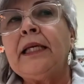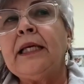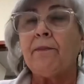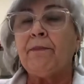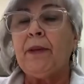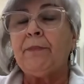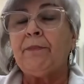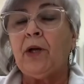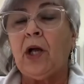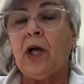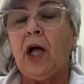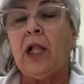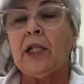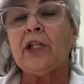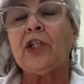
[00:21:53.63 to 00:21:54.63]
Some people
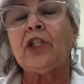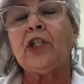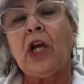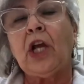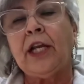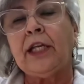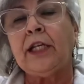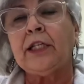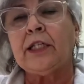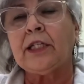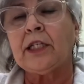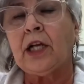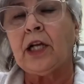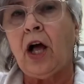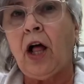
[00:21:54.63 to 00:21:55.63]
call it Shining
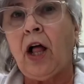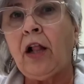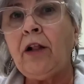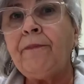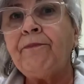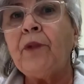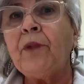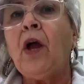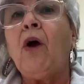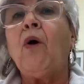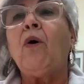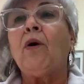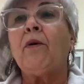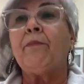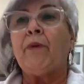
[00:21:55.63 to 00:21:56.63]
Skull
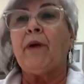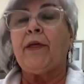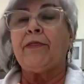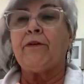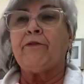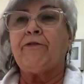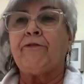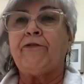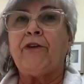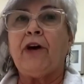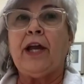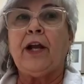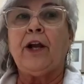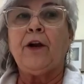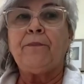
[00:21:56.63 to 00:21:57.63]
or Breath of
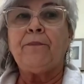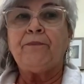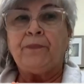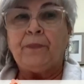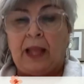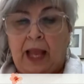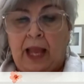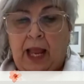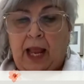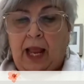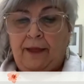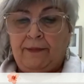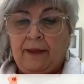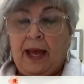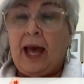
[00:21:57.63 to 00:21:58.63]
Fire.
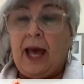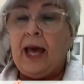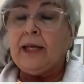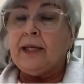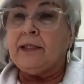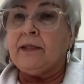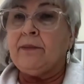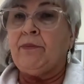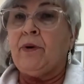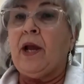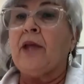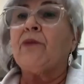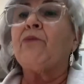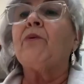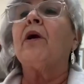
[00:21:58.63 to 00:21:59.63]
And that is a
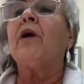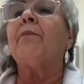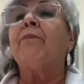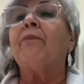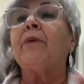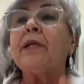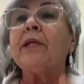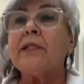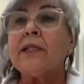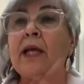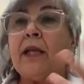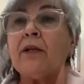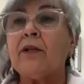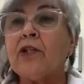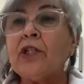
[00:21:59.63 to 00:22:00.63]
breath where it brings
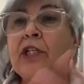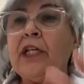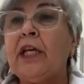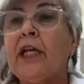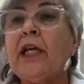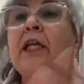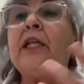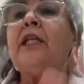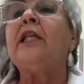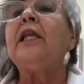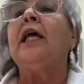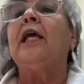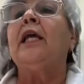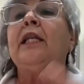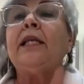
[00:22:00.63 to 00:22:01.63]
energy in,
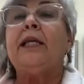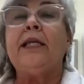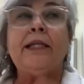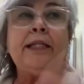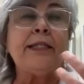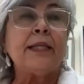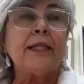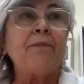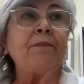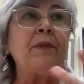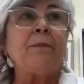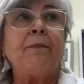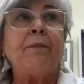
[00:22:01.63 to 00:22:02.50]
it heats up the